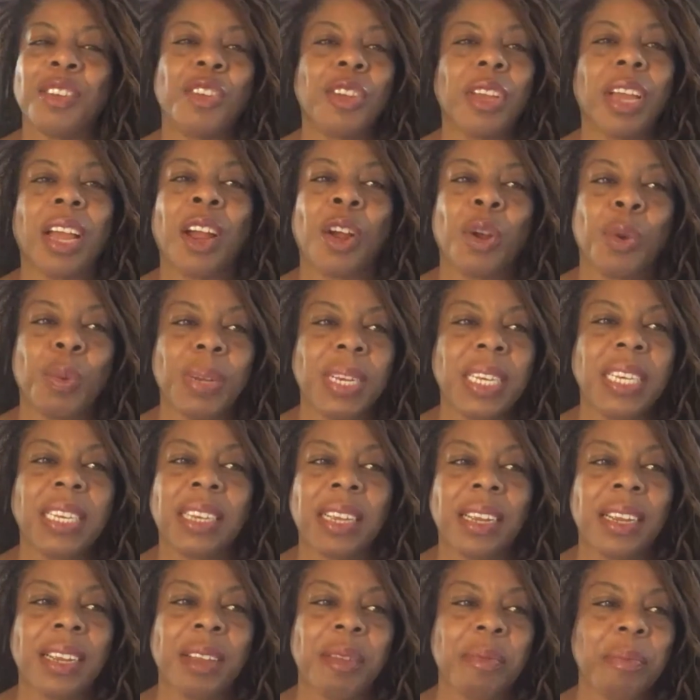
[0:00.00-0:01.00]
I always
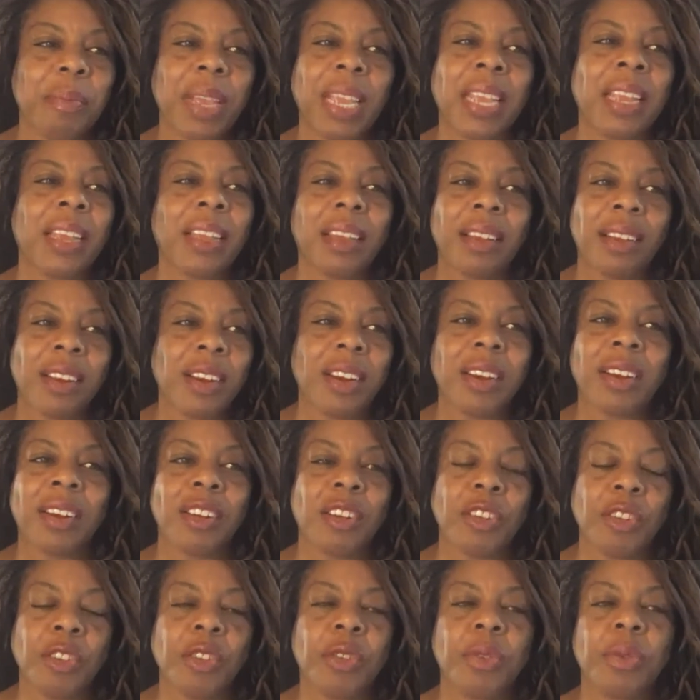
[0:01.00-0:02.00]
say can make or
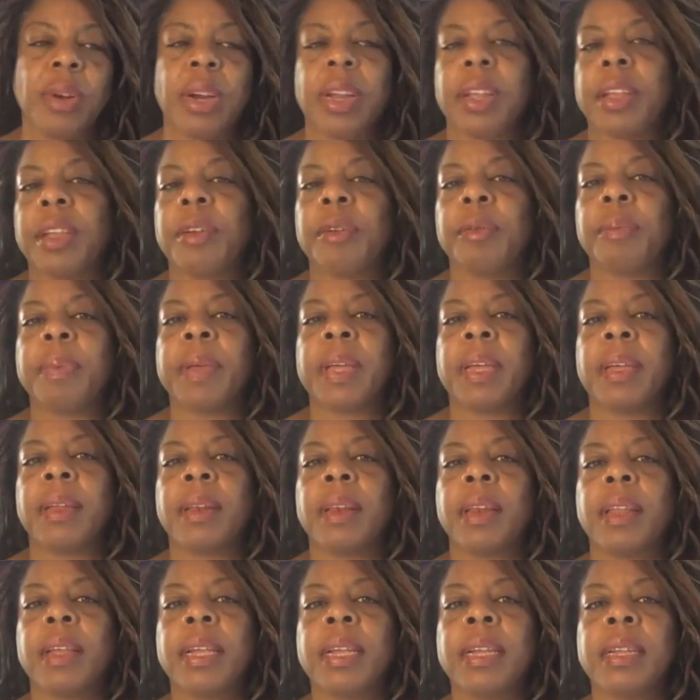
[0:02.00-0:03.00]
destroy you,
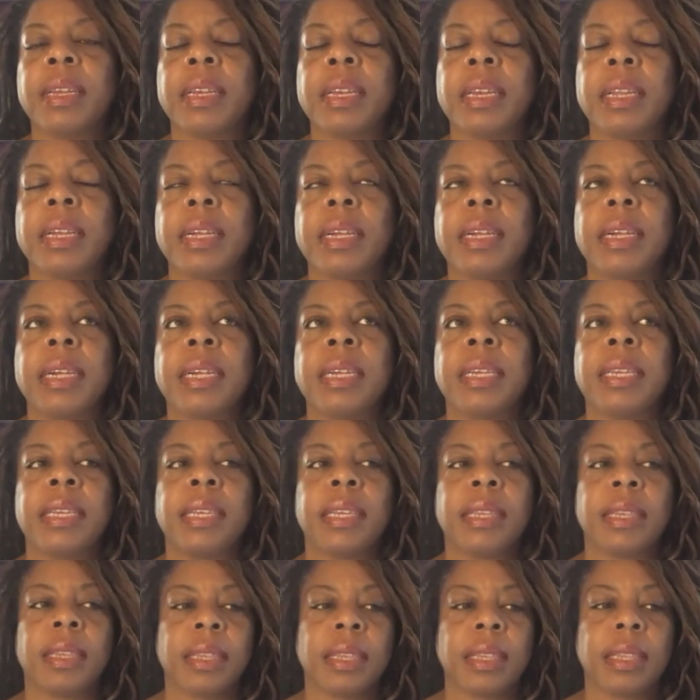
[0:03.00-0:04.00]
but
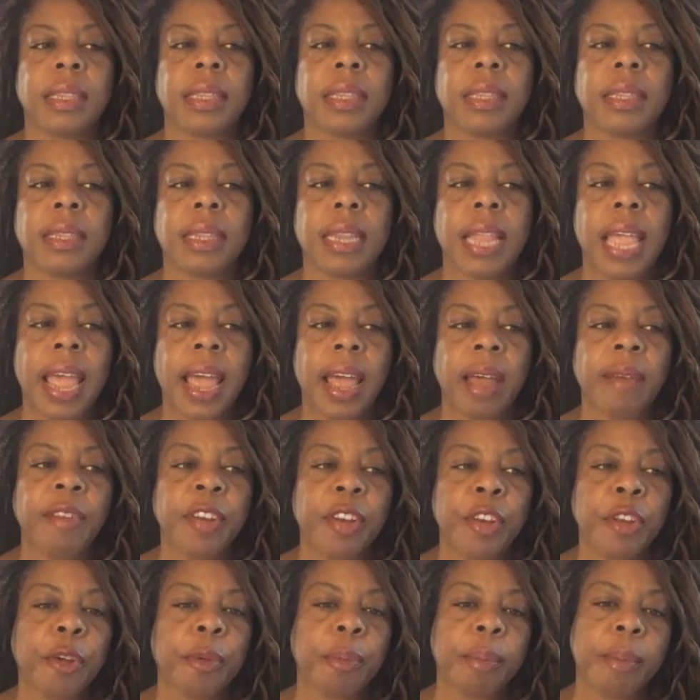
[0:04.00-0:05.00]
it's
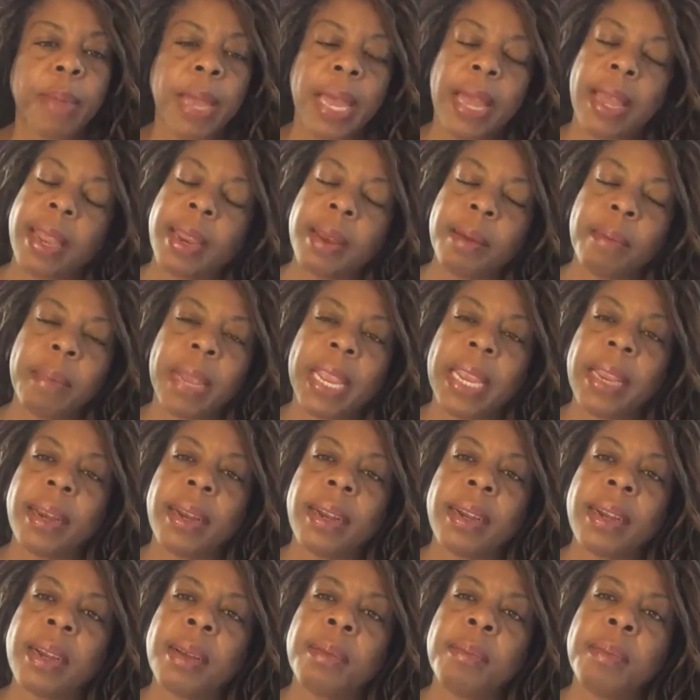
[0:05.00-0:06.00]
having your mind made
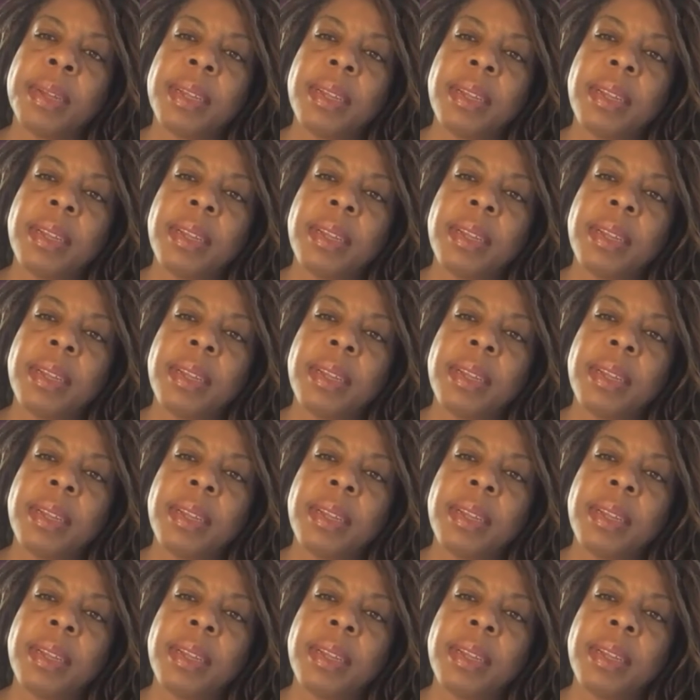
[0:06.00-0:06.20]
up